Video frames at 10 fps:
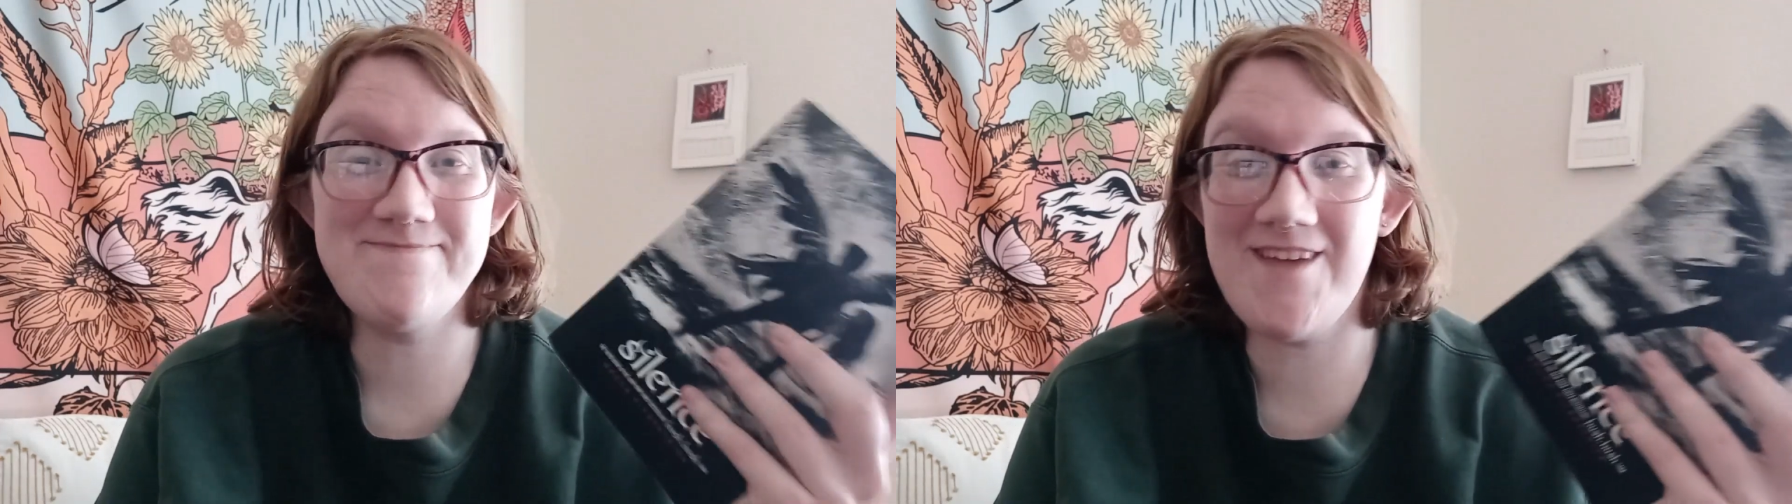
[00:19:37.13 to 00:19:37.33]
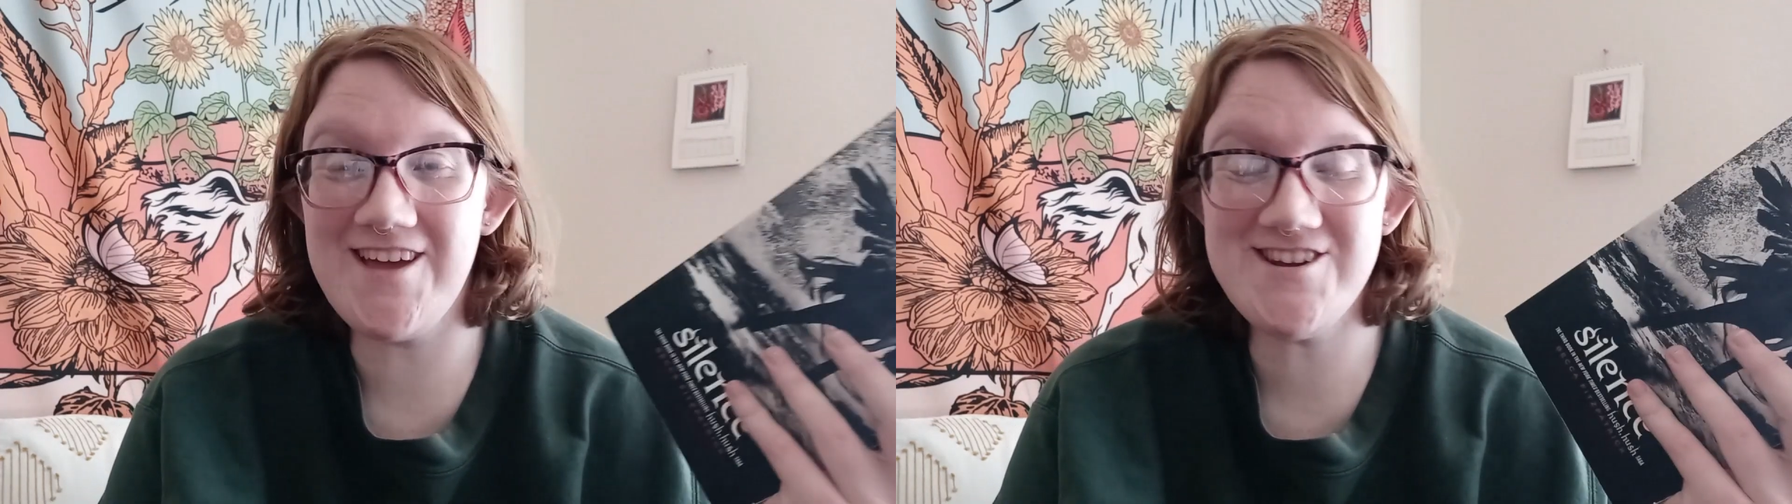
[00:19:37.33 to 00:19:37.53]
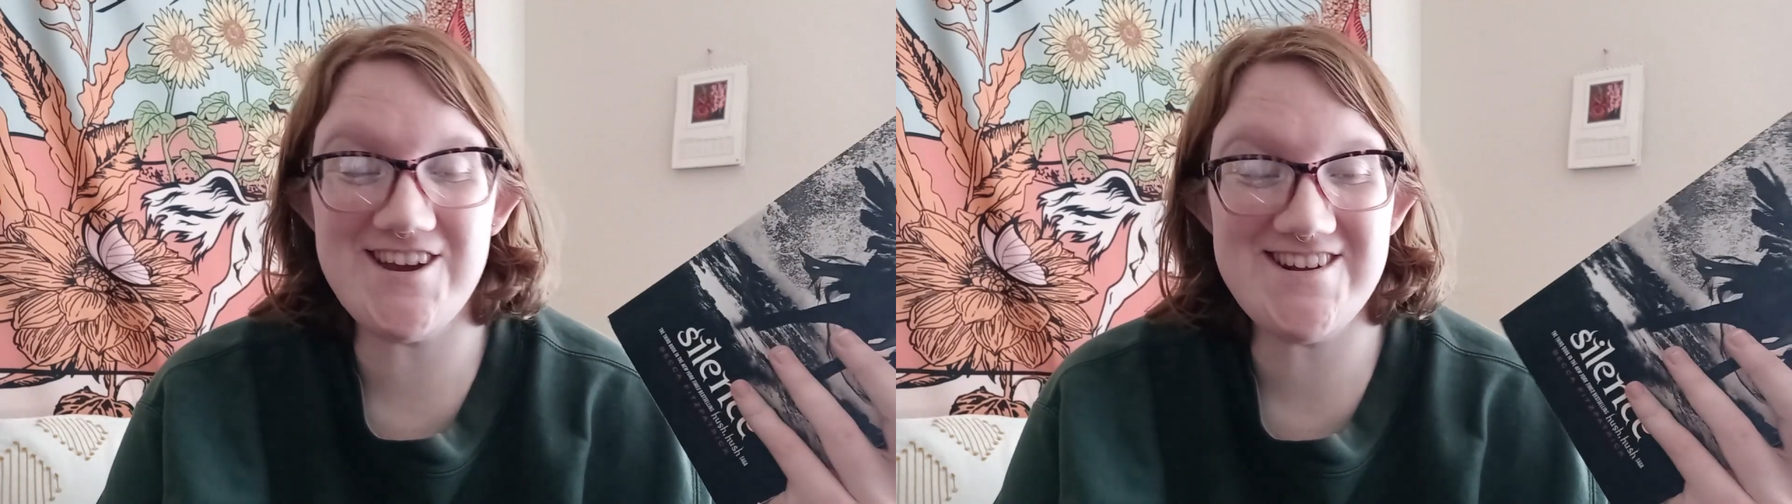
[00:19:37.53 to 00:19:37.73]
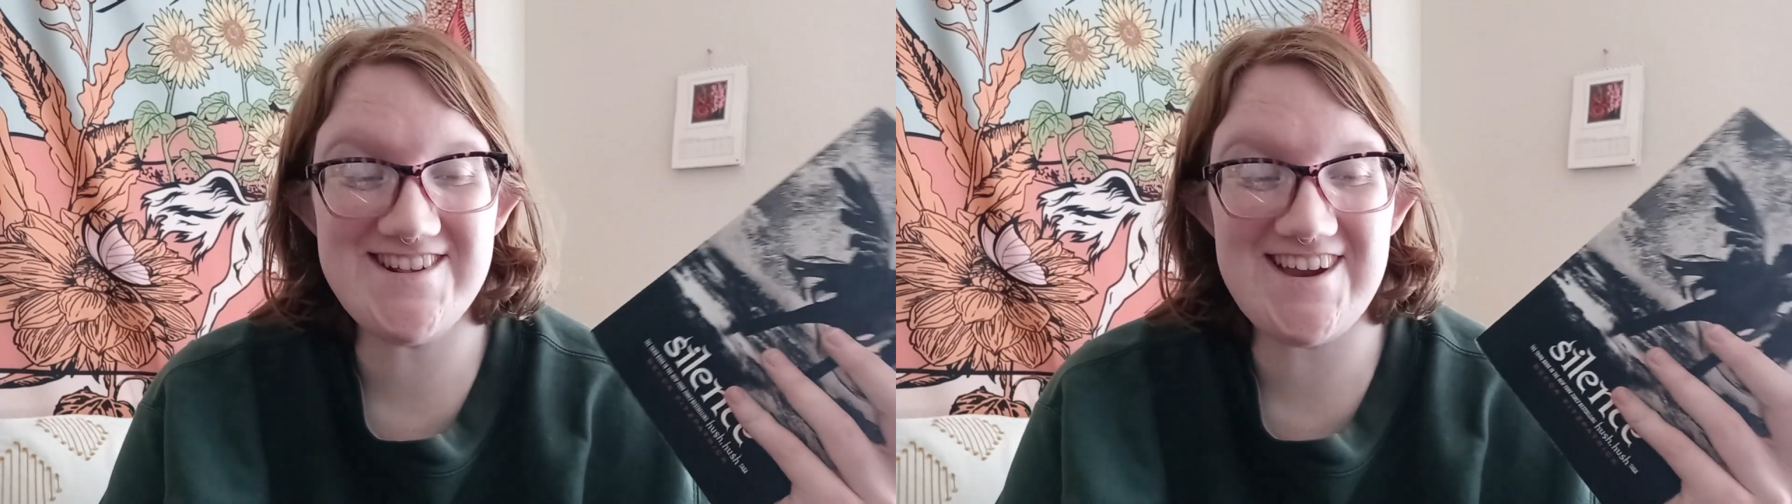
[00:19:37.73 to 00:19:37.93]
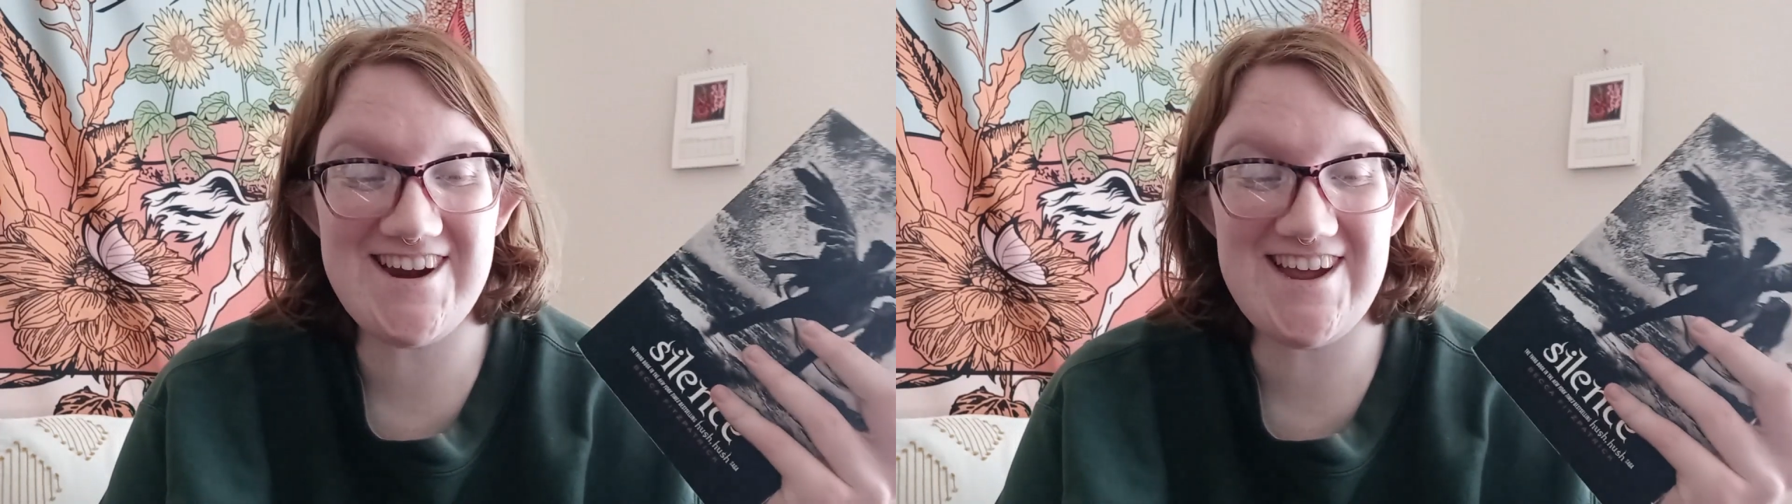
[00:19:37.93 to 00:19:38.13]
Hush Hush
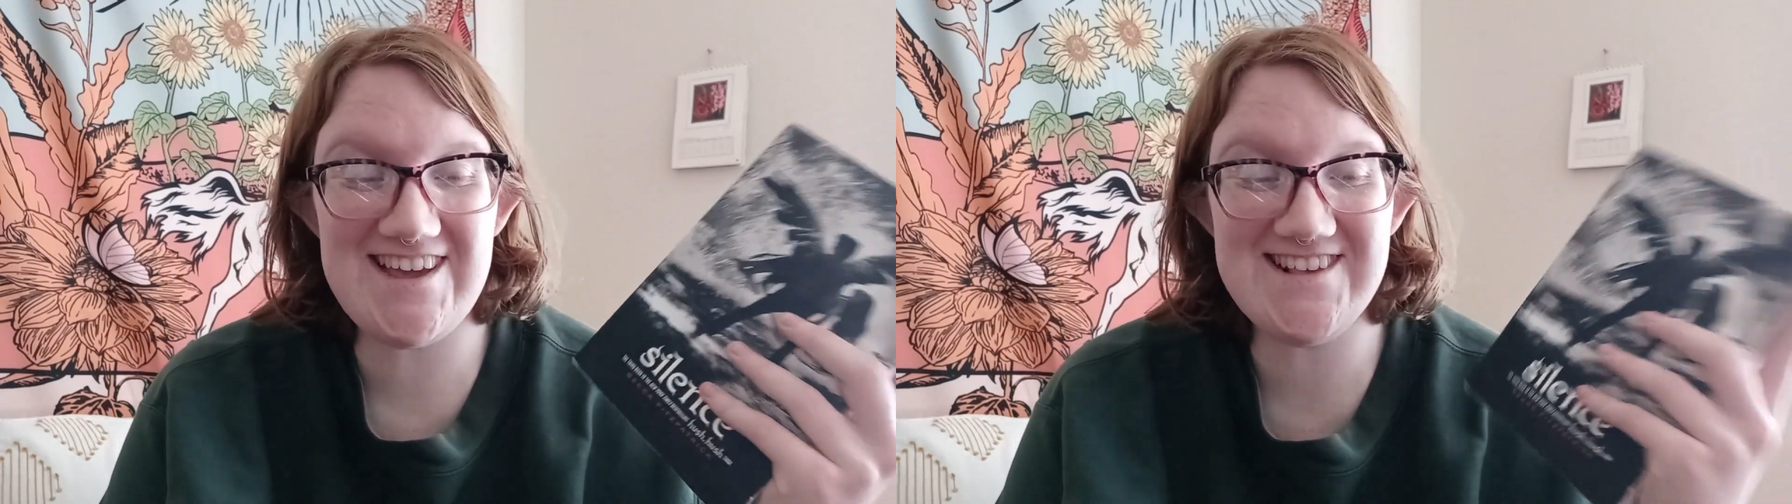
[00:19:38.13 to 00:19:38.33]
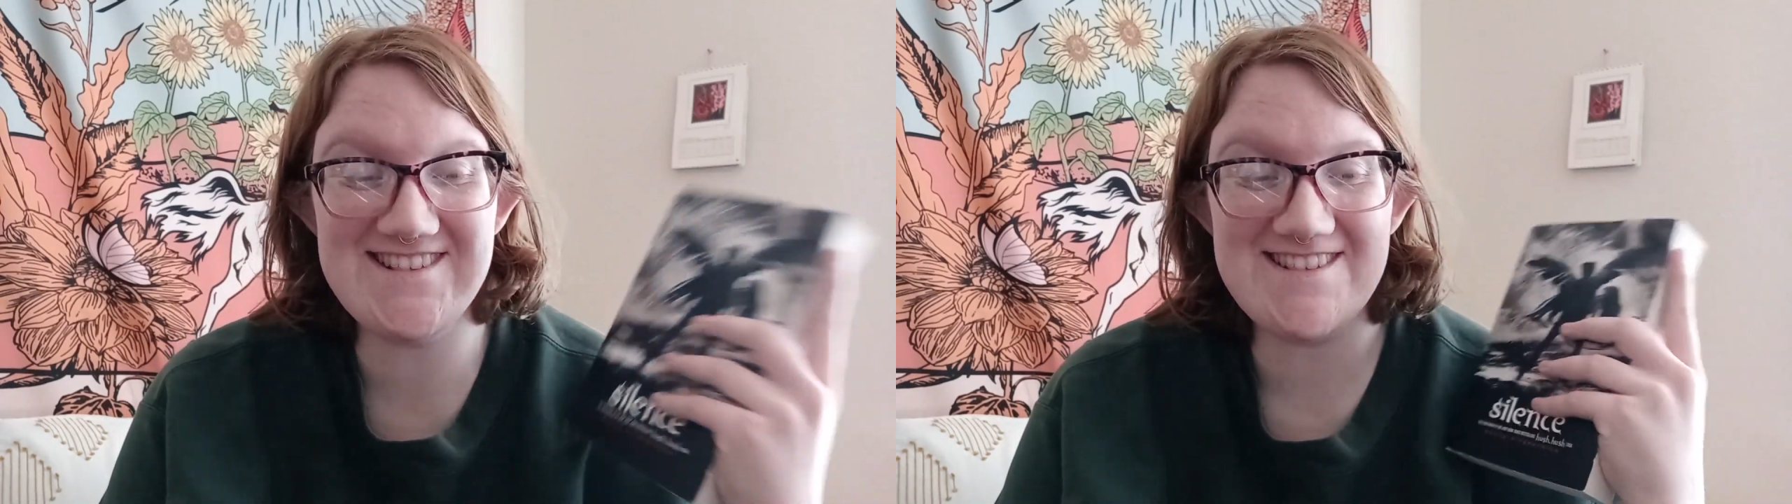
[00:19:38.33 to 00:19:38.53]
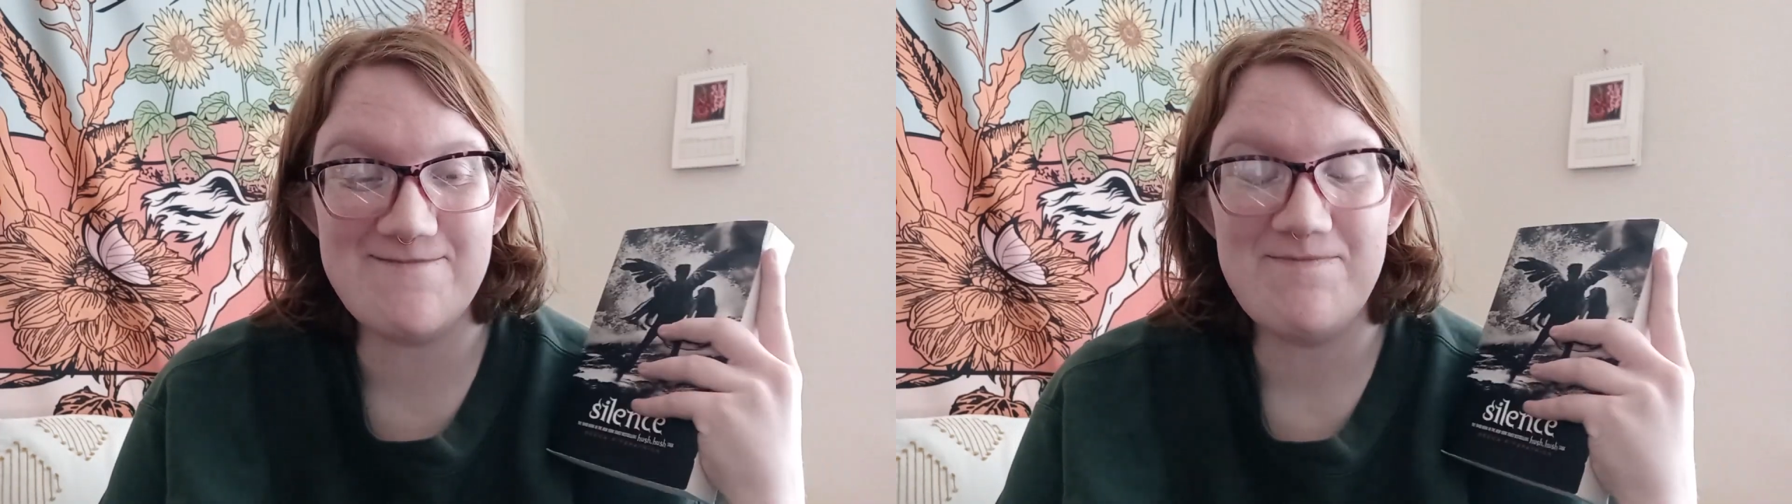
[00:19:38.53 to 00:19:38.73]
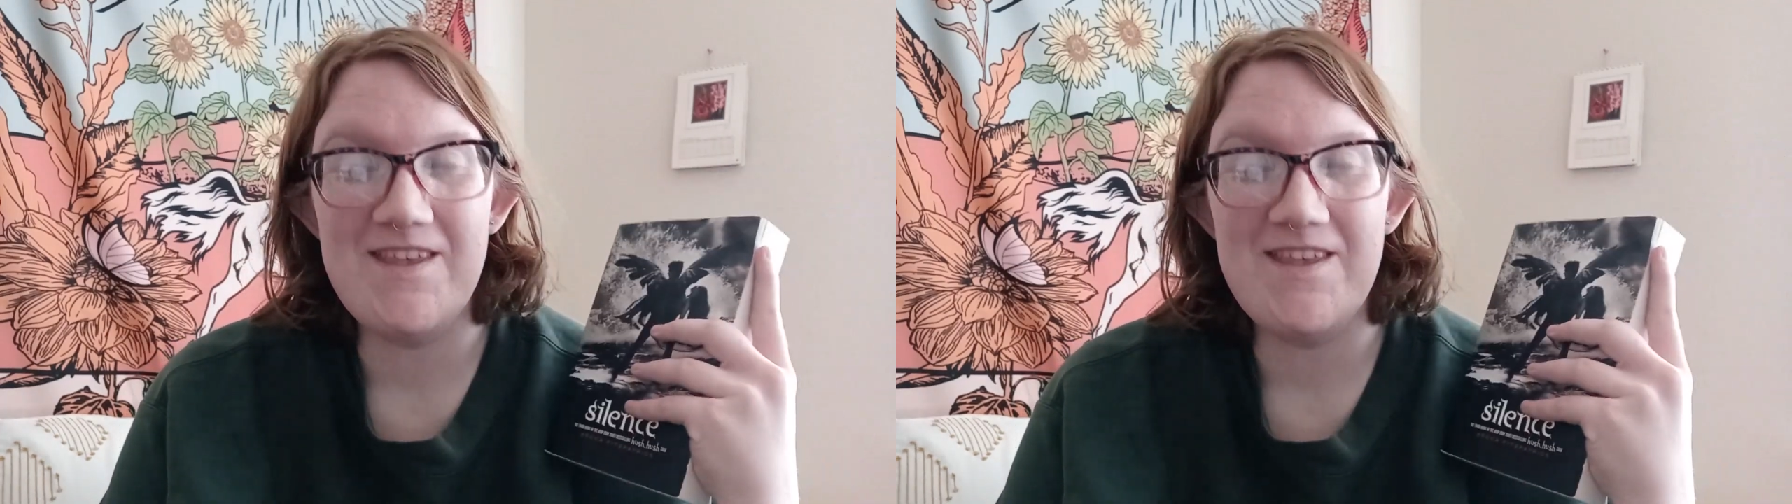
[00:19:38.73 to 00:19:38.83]
series.